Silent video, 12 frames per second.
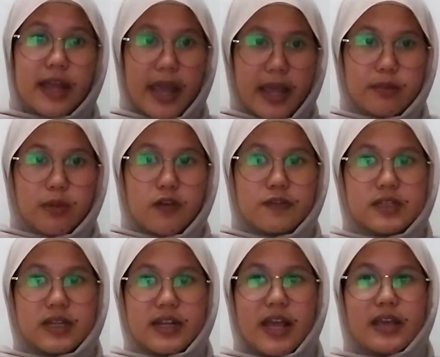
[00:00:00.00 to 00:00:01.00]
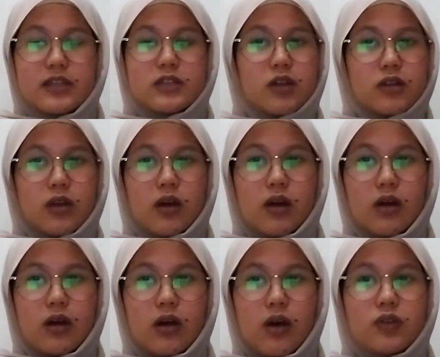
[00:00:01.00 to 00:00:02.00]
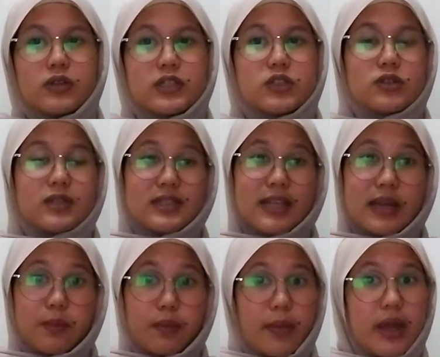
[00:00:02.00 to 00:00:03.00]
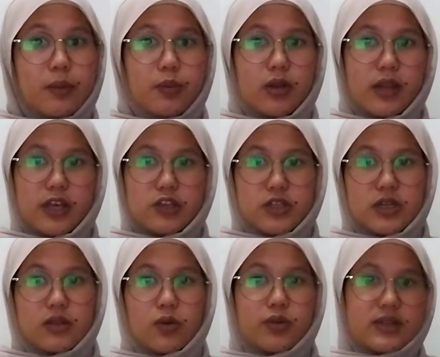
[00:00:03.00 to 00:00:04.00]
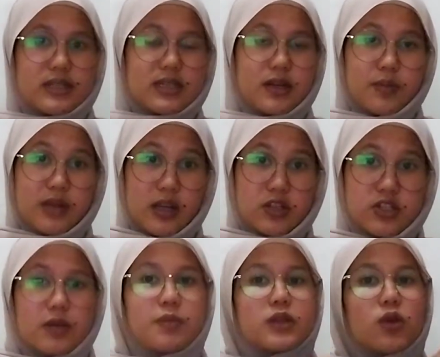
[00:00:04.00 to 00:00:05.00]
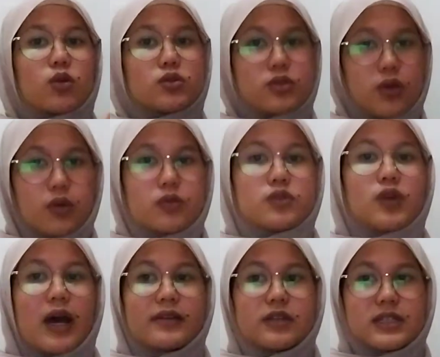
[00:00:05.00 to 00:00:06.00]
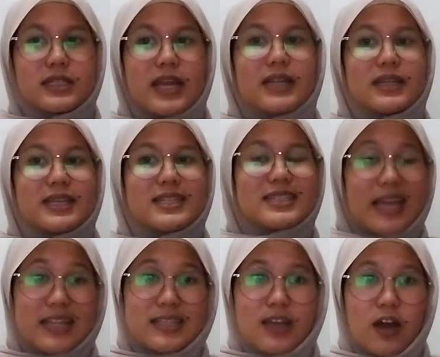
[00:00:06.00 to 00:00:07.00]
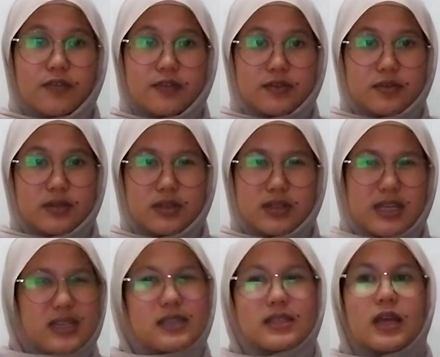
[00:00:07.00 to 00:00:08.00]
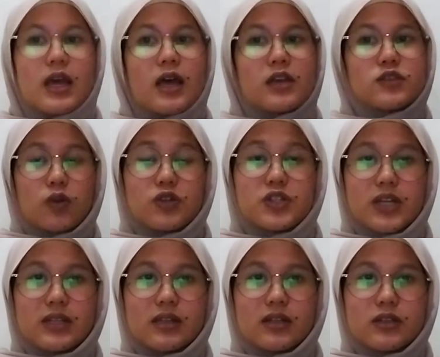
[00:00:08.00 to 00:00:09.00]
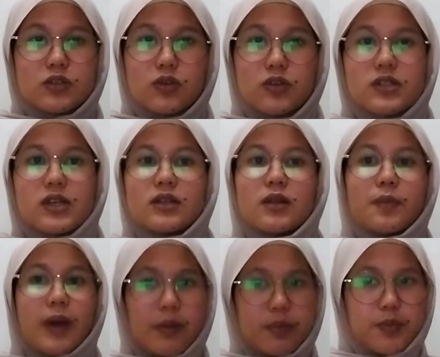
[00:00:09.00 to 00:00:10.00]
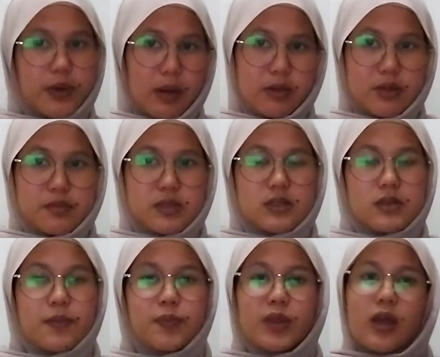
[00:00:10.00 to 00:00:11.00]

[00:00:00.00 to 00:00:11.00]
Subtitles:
aim of CDA is not only to detect manipulation or discrimination, but also to understand the essence of these societal problems.